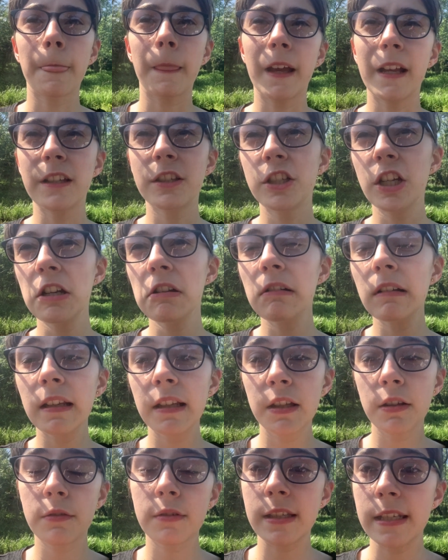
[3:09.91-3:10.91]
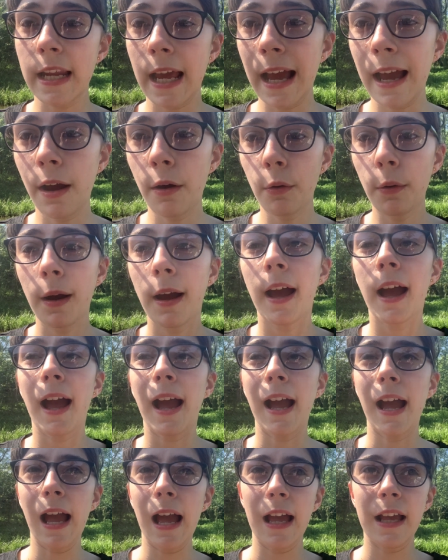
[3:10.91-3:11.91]
It's generally used now
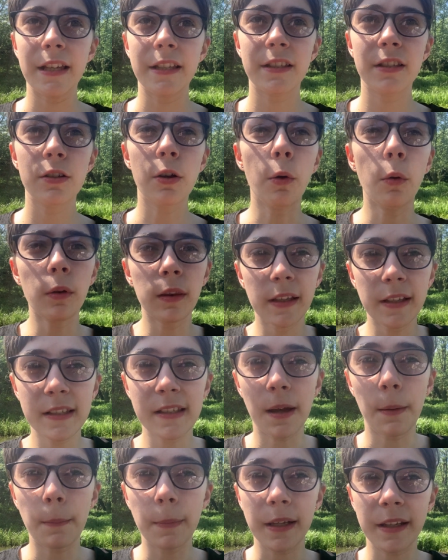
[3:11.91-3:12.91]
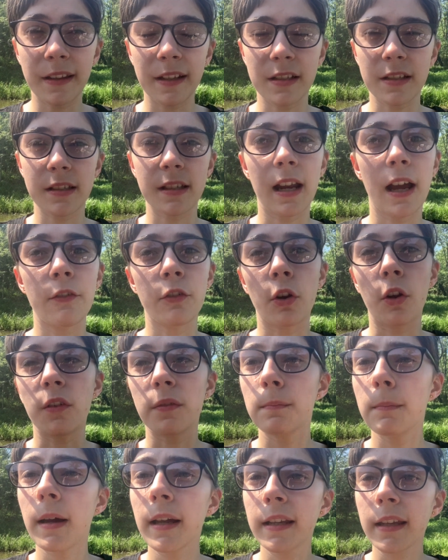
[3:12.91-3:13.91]
as calling somebody that doesn't have a lot
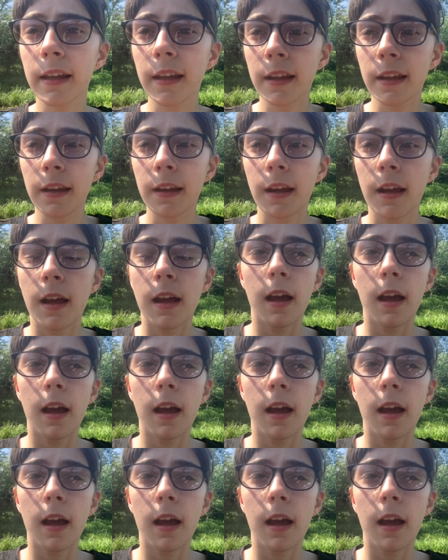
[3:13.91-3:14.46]
of money,